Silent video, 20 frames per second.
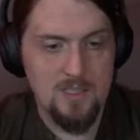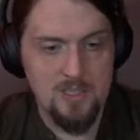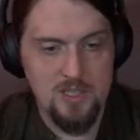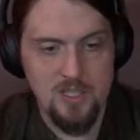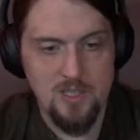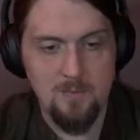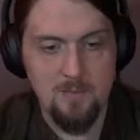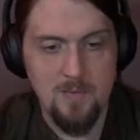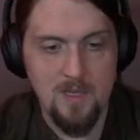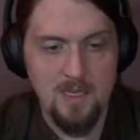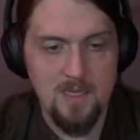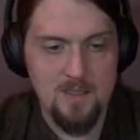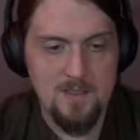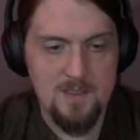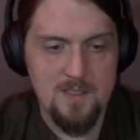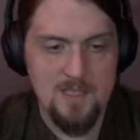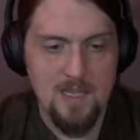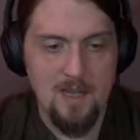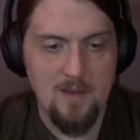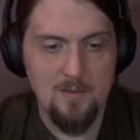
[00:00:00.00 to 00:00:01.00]
she made
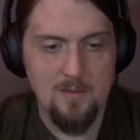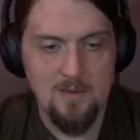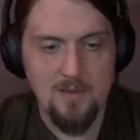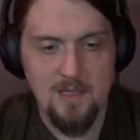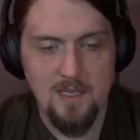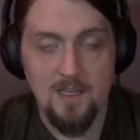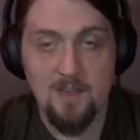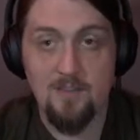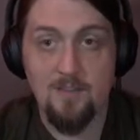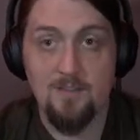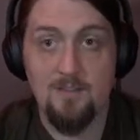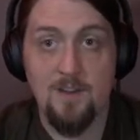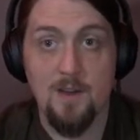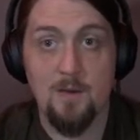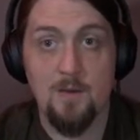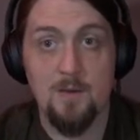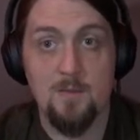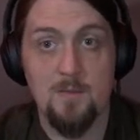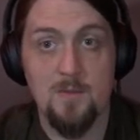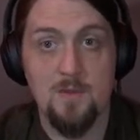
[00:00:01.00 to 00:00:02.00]
sound like
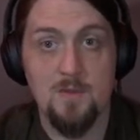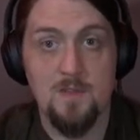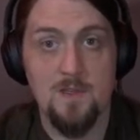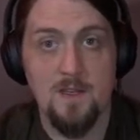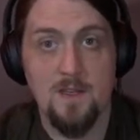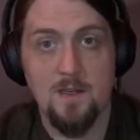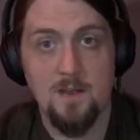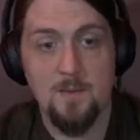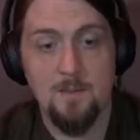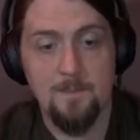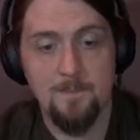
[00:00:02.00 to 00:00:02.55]
fairy music.